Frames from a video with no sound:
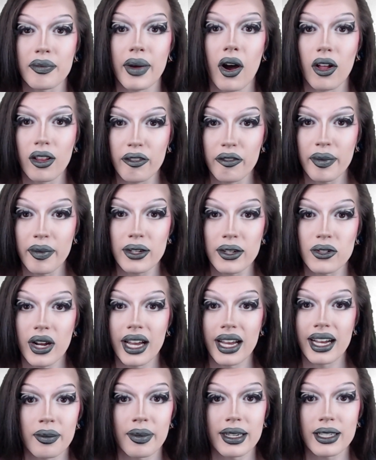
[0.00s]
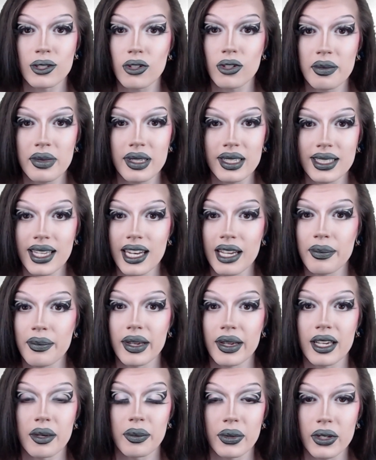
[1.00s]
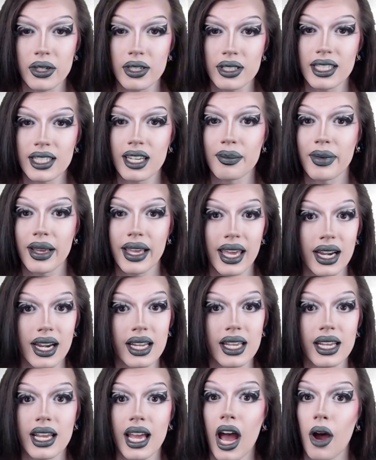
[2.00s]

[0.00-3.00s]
all of my drag, my streaming setup, my computer setup, my editing,